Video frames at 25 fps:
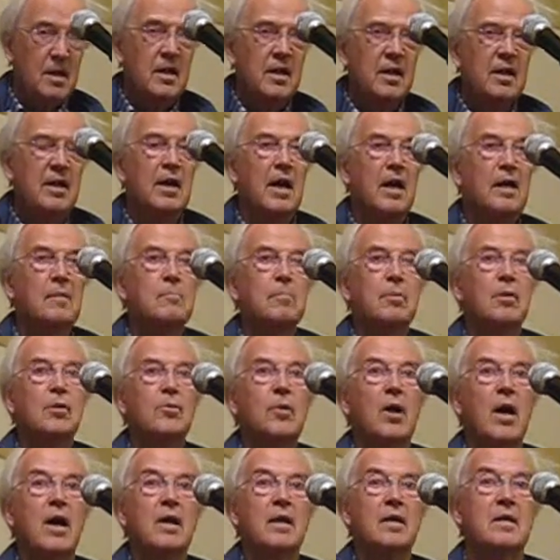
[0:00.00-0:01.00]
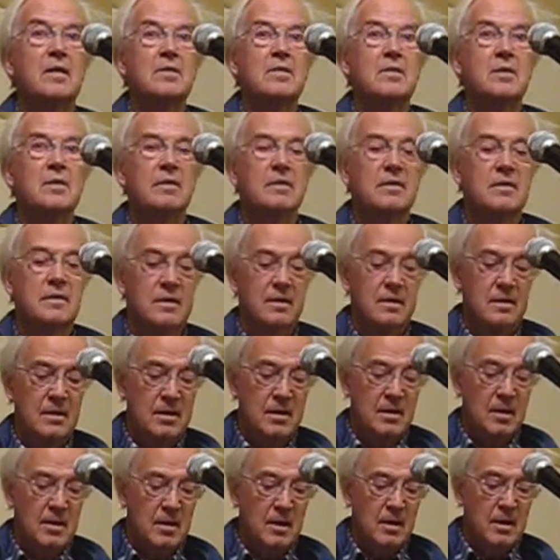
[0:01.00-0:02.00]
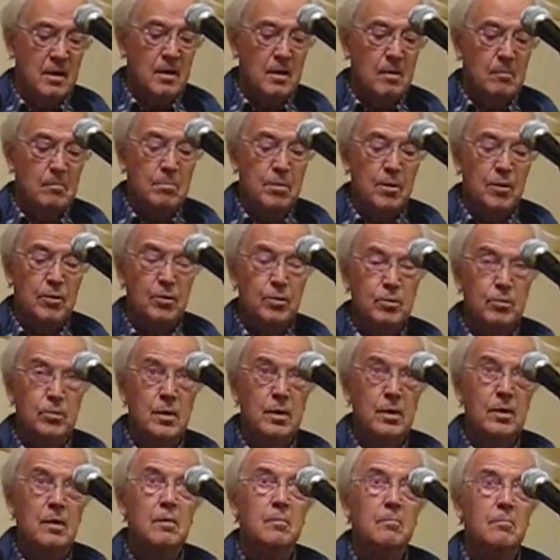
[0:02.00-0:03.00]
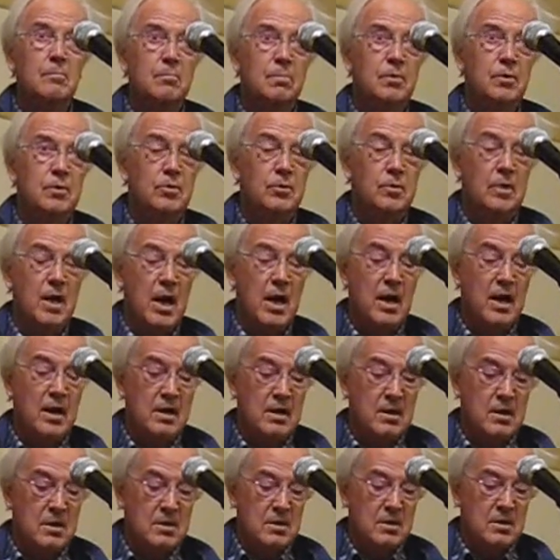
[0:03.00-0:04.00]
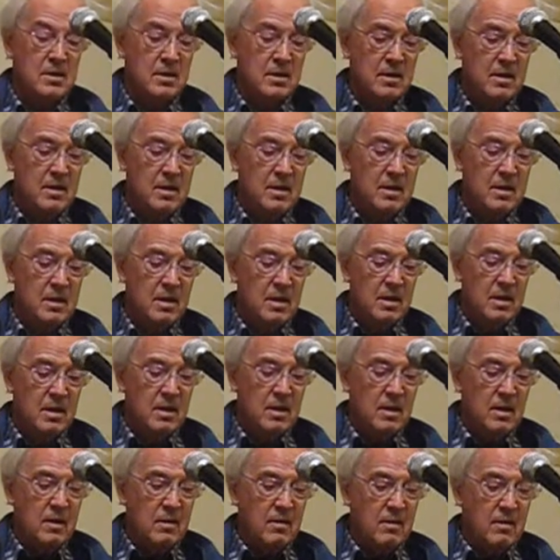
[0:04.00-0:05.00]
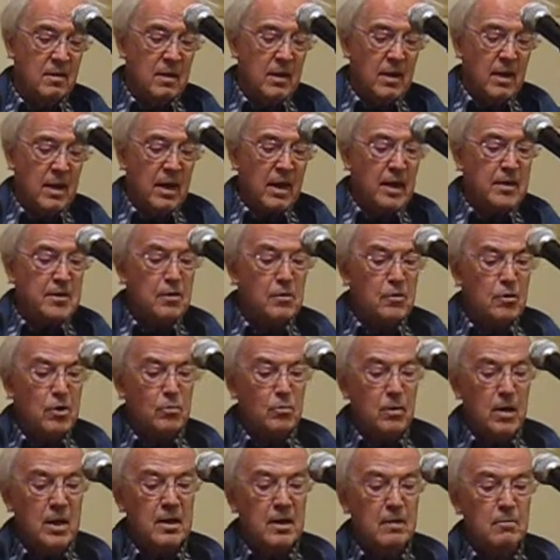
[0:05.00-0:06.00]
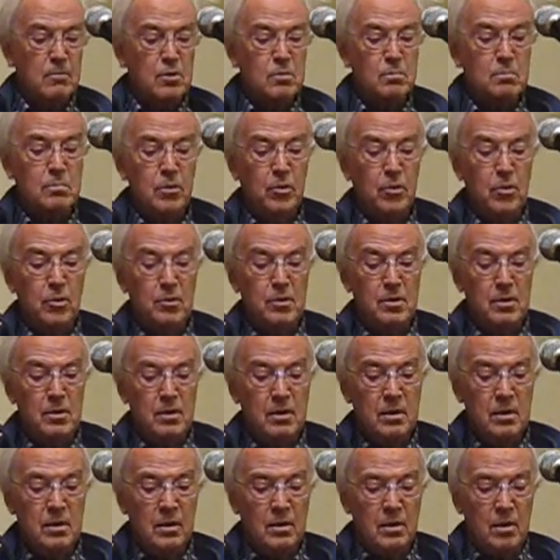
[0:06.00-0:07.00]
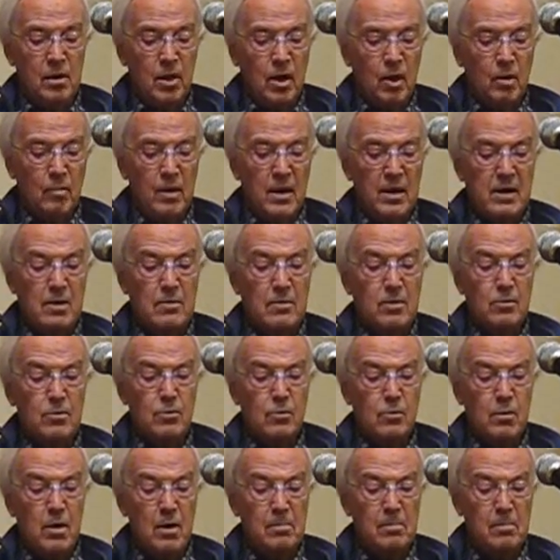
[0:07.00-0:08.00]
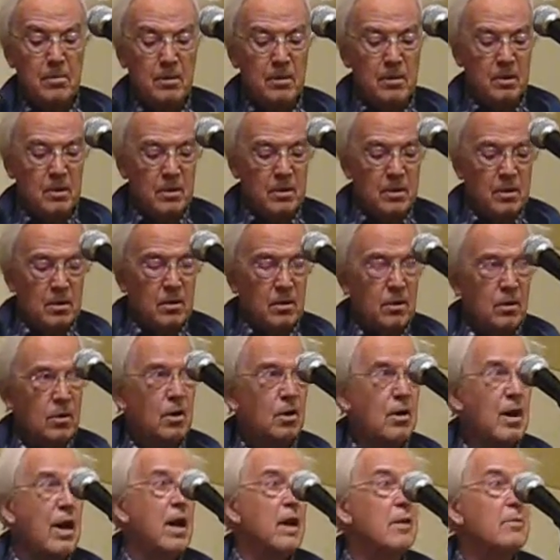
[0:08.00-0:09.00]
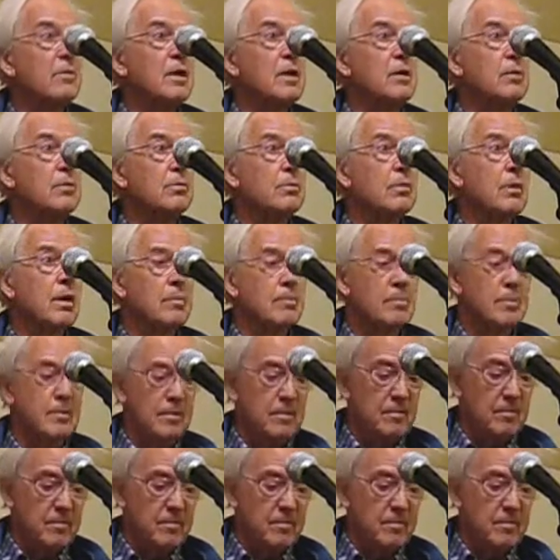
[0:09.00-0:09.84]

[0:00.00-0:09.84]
He had blue eyes. Blue, blue eyes. I don't know where he was born, or where he grew up, or how he grew up.